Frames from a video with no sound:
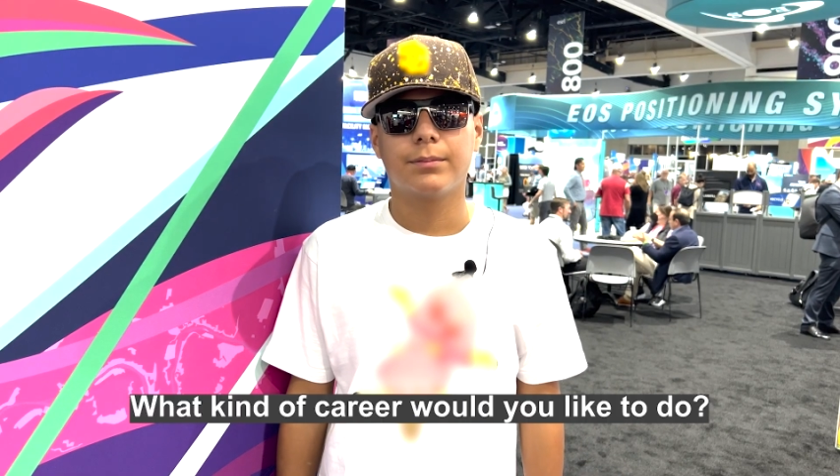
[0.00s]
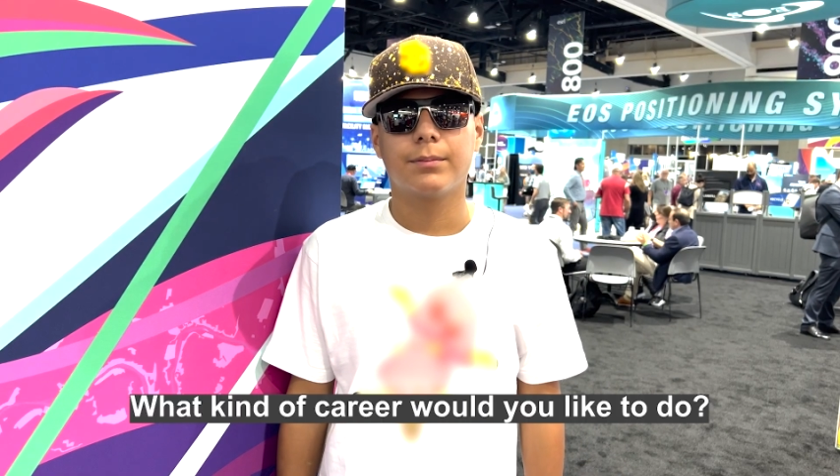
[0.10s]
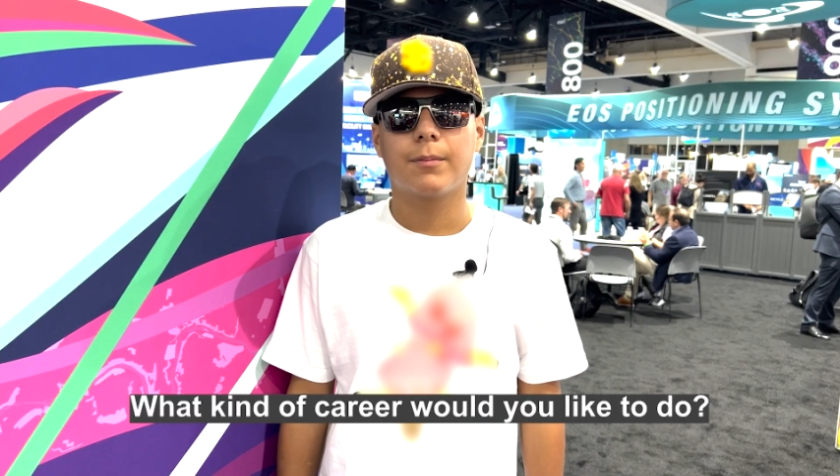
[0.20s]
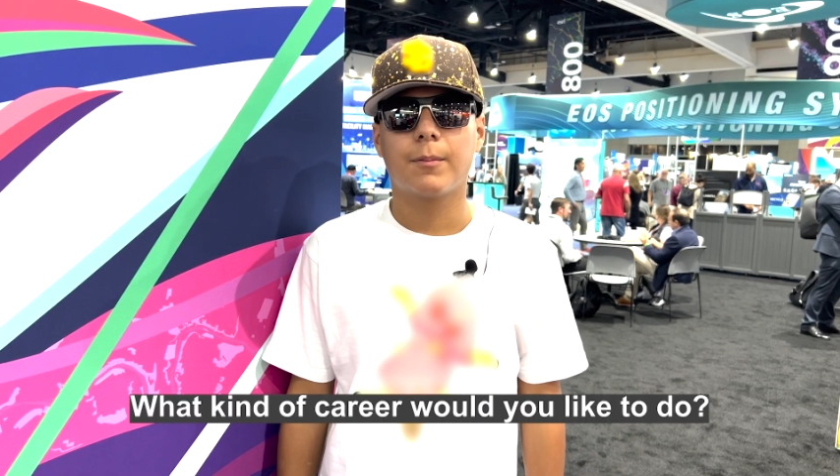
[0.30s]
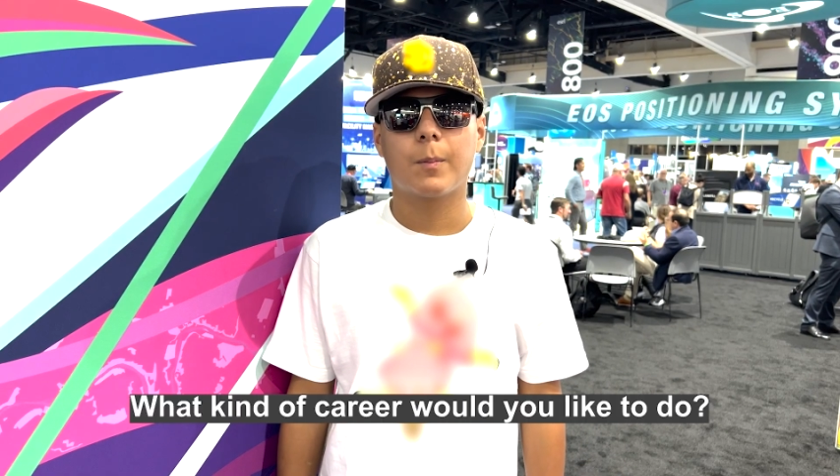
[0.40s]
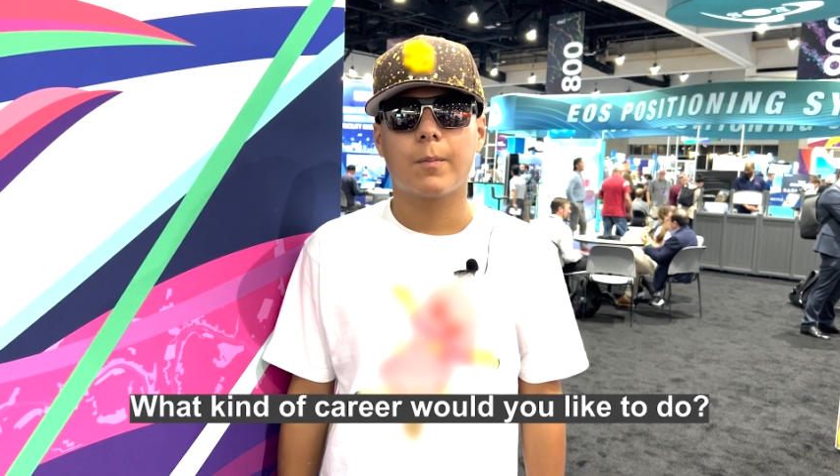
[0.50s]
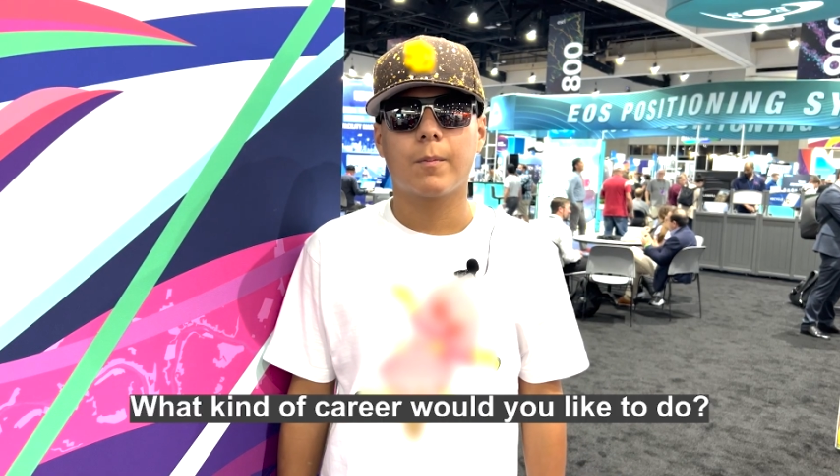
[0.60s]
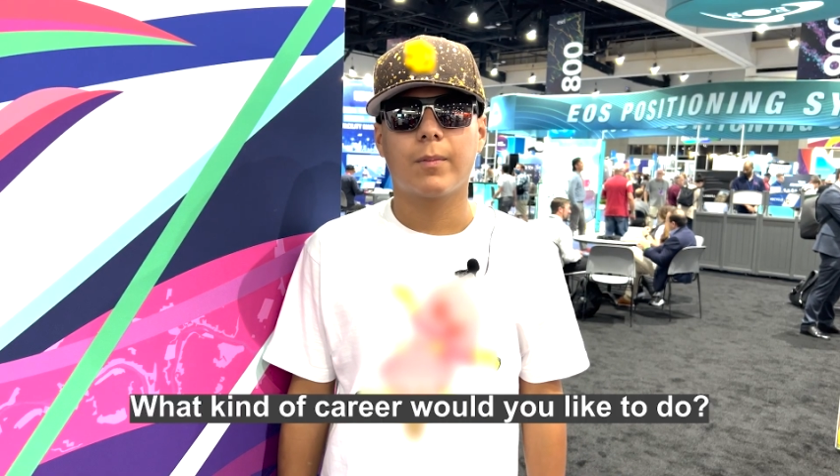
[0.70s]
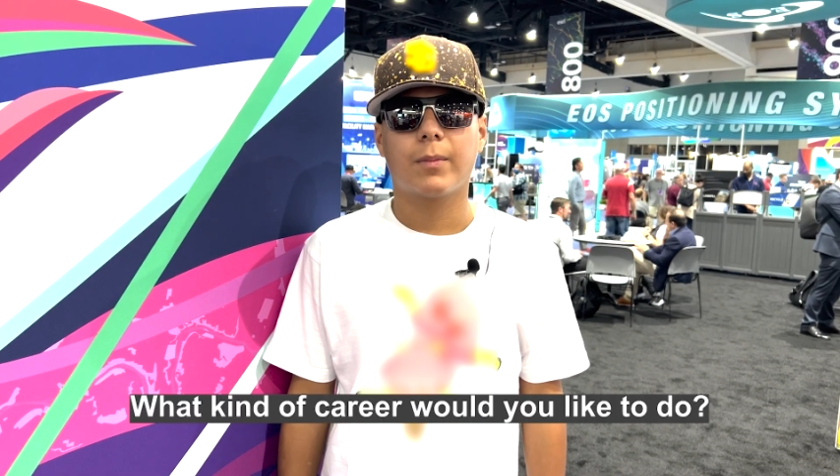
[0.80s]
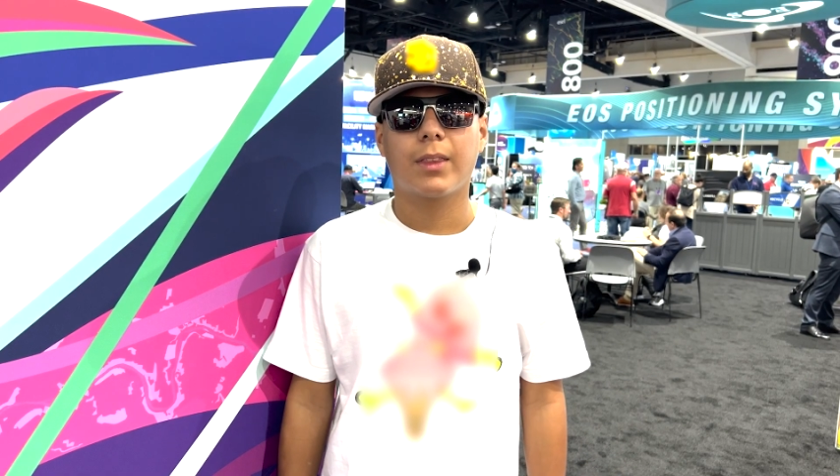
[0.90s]
like to get
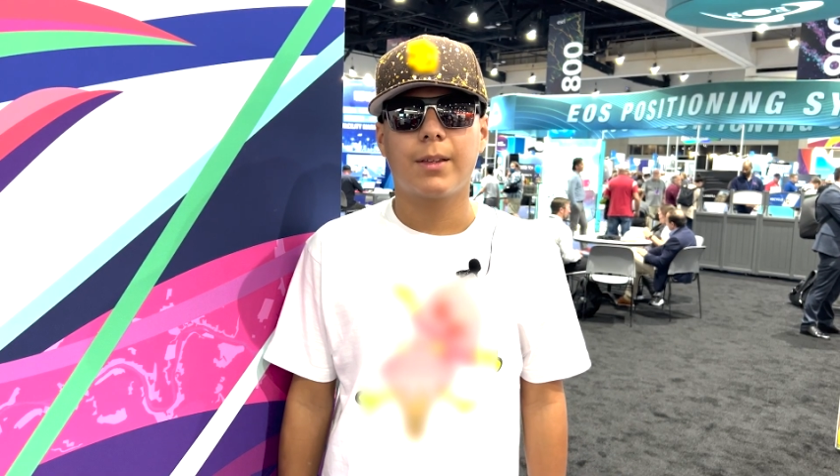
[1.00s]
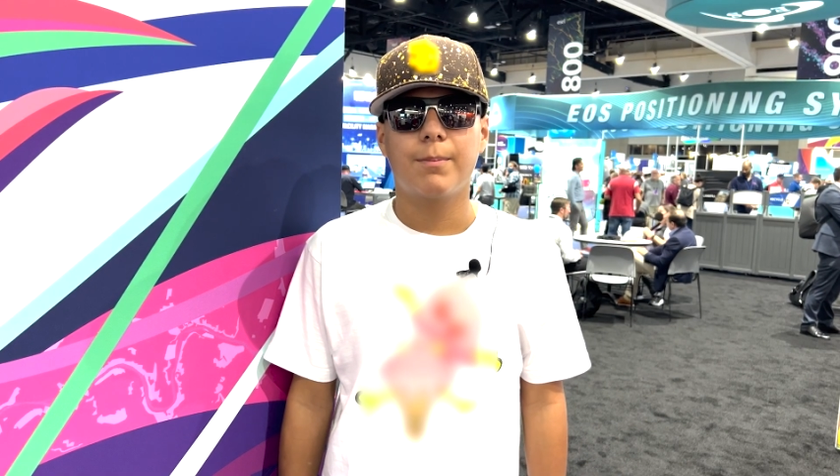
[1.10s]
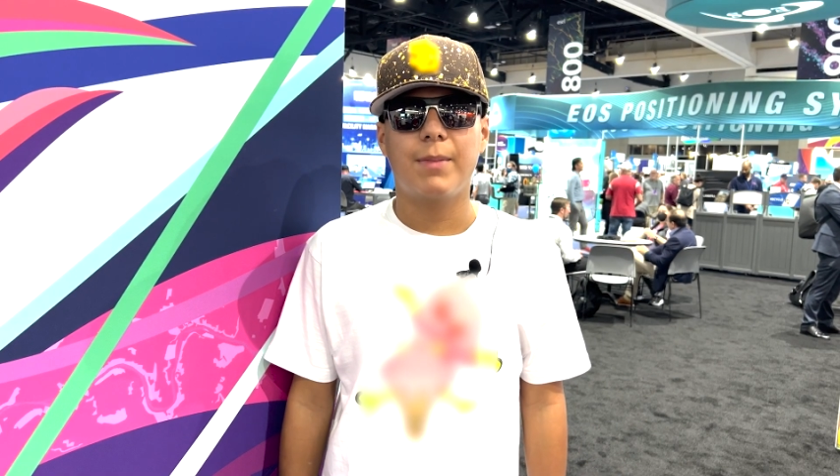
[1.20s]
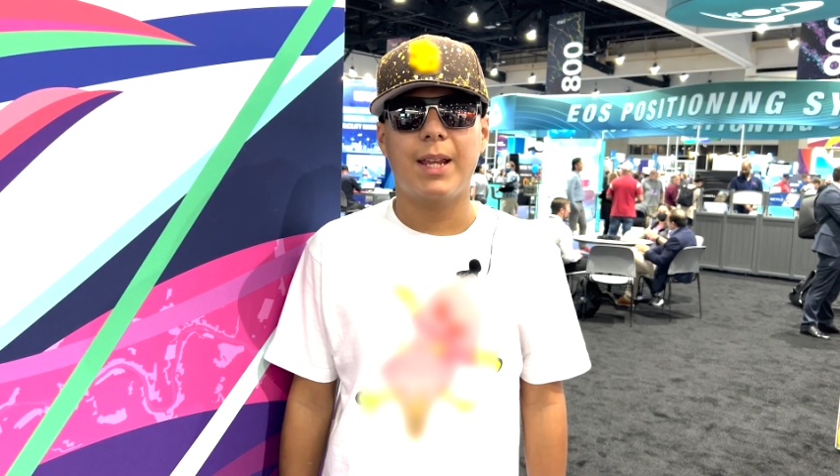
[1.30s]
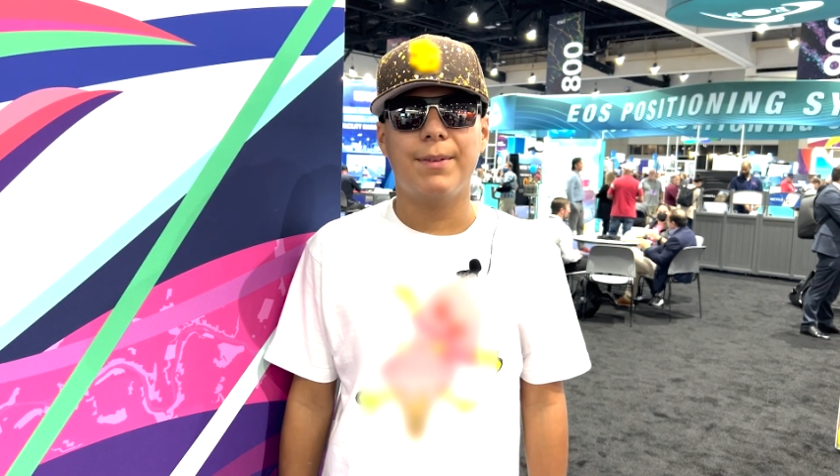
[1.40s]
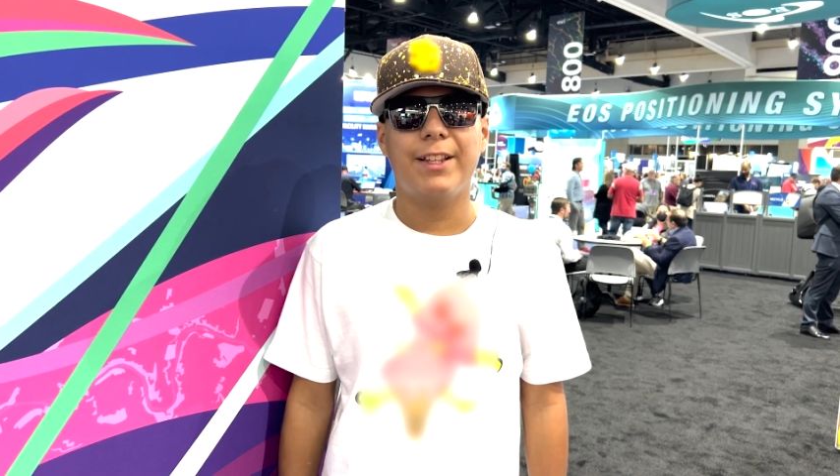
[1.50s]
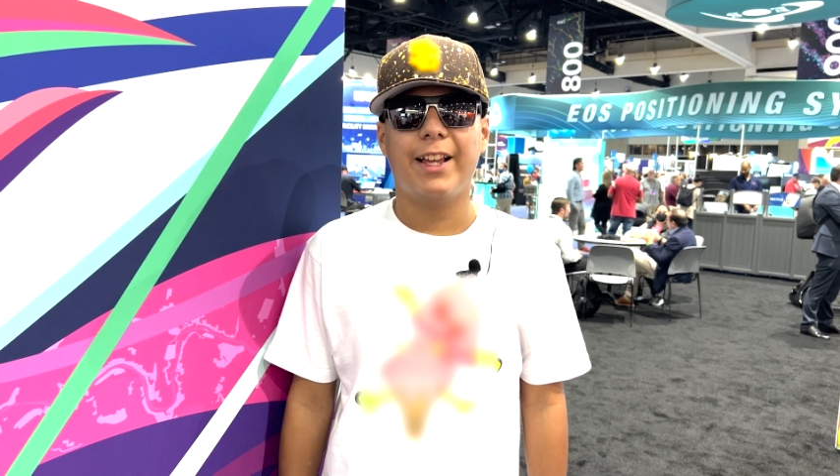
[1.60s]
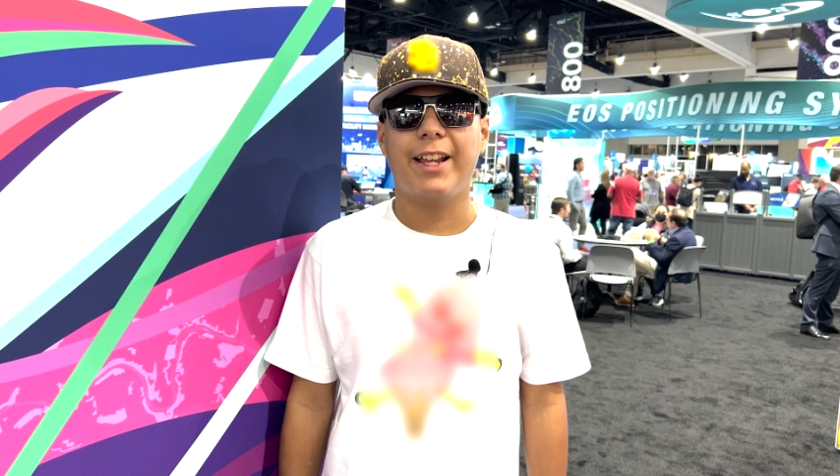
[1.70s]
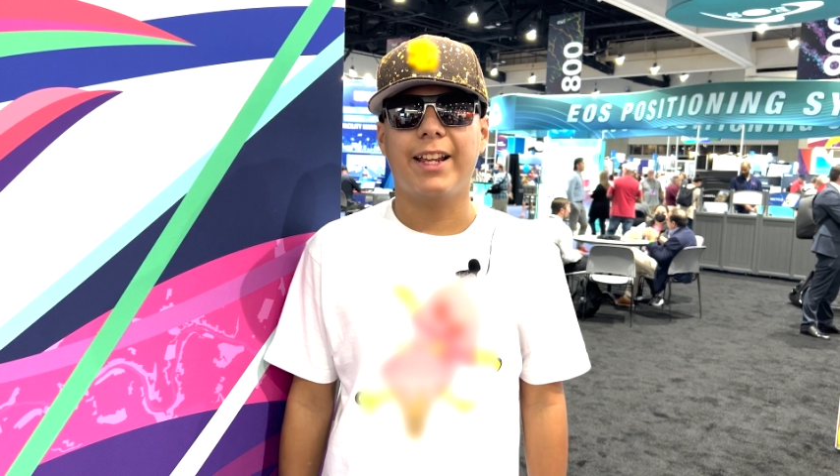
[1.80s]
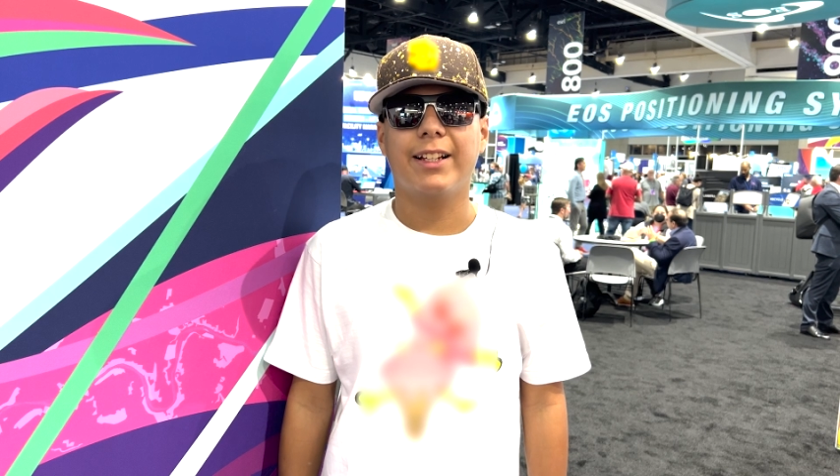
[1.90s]
into? Maybe
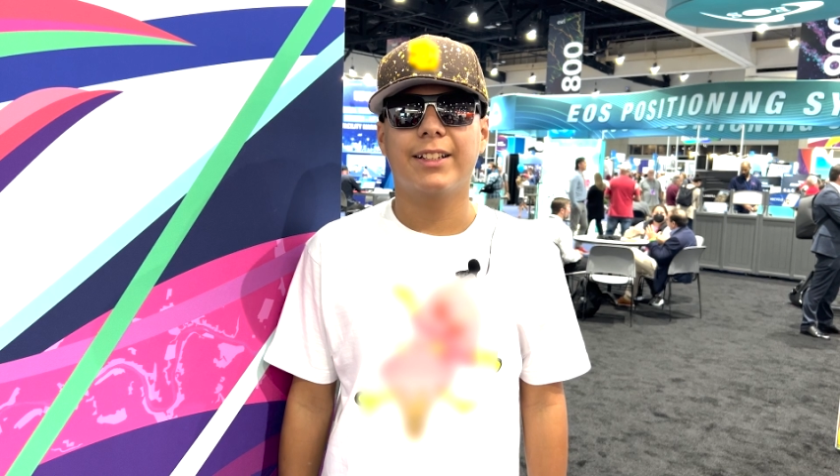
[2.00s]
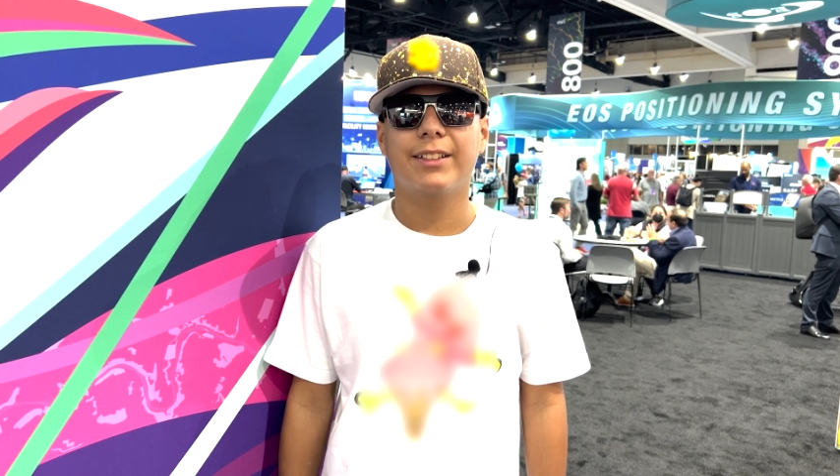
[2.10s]
like